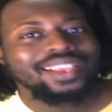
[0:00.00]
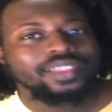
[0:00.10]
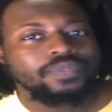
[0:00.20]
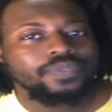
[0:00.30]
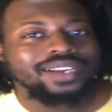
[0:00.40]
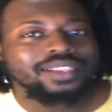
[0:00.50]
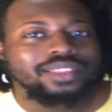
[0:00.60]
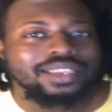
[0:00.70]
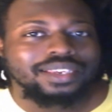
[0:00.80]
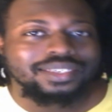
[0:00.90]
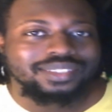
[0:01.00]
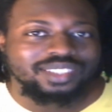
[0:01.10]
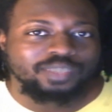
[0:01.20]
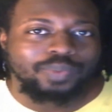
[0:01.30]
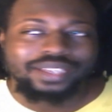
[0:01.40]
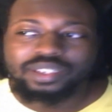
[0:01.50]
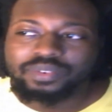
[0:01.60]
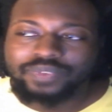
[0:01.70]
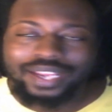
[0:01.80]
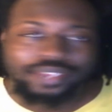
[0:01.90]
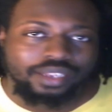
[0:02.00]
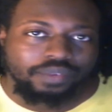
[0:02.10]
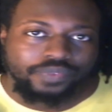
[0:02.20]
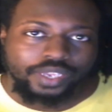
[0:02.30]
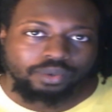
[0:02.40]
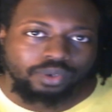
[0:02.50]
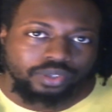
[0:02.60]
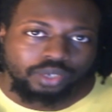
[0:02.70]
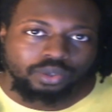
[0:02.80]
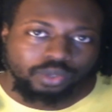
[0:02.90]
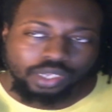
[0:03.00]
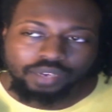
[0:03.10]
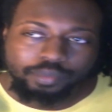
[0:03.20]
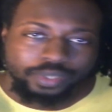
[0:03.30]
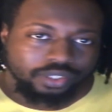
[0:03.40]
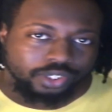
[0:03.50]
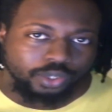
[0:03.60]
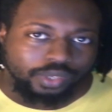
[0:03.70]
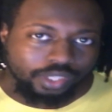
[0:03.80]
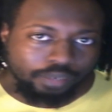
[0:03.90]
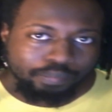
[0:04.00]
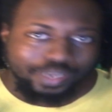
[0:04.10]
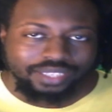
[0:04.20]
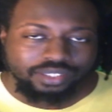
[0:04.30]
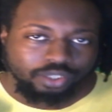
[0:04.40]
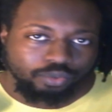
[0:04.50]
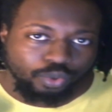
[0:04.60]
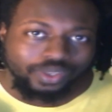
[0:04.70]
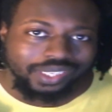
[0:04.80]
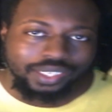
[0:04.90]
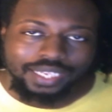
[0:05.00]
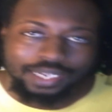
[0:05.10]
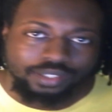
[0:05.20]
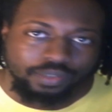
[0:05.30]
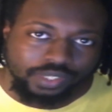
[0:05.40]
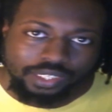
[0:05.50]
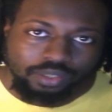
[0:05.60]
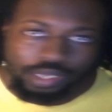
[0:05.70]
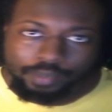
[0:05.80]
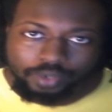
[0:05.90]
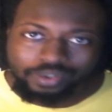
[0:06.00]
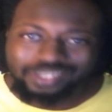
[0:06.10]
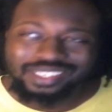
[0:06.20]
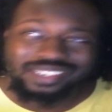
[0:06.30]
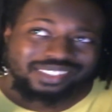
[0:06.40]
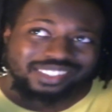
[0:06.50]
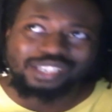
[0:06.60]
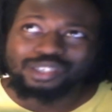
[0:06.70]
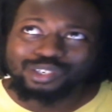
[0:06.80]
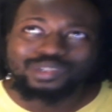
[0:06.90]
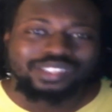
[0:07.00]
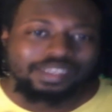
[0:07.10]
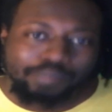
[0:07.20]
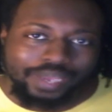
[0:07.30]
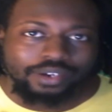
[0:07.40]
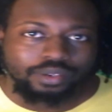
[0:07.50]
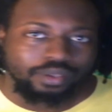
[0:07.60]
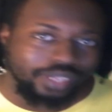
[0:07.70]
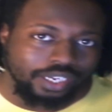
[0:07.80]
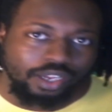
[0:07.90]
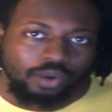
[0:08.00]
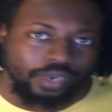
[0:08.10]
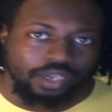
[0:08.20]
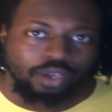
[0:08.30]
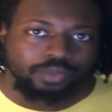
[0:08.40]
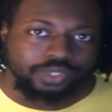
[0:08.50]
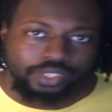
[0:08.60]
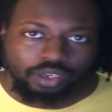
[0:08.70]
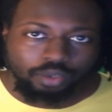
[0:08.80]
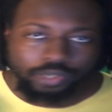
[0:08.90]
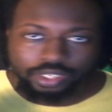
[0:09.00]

And the funny thing is, despite the fact that federal and local governments are doing their best to ruin the lives of illegal immigrants, it's still usually better than going home to their home